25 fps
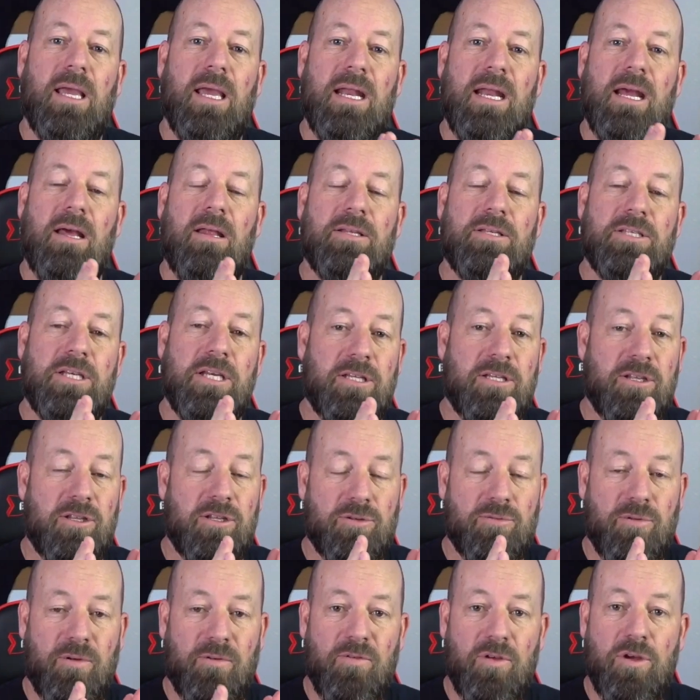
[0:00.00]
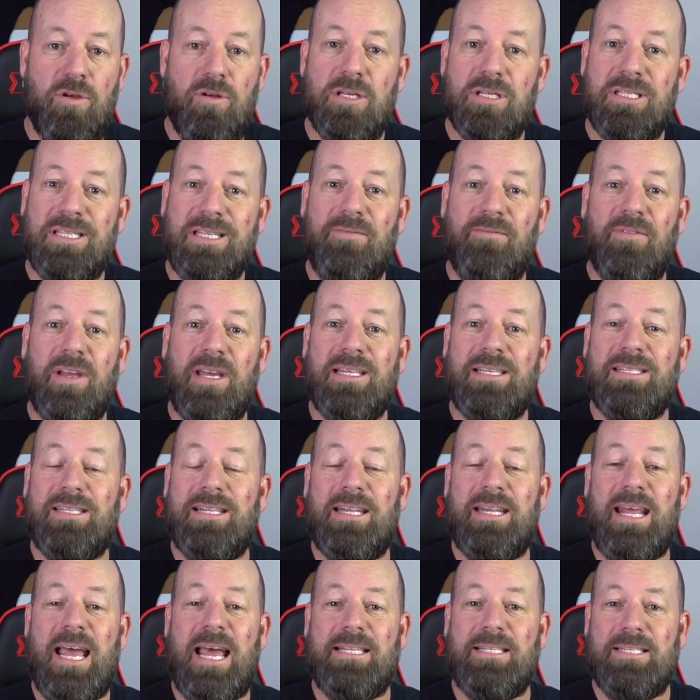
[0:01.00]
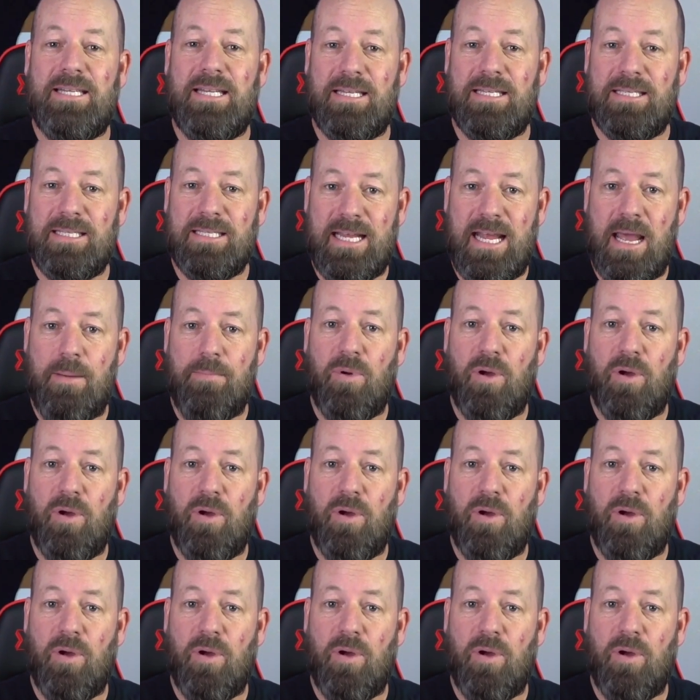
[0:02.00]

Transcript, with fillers: anyhow, let's get to this review to see if it gets the Dad's Den stamp